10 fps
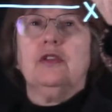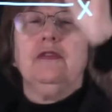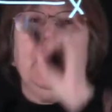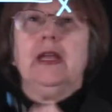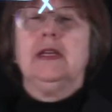
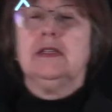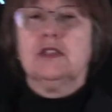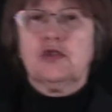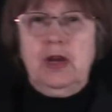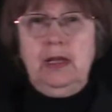of any
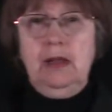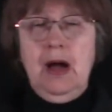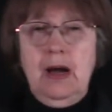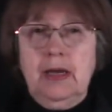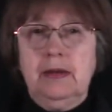straight
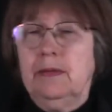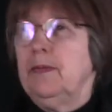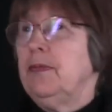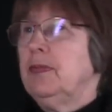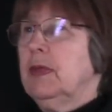line.
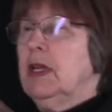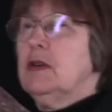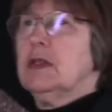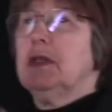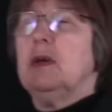
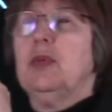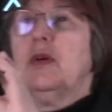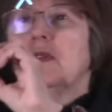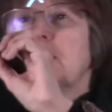Here's a typical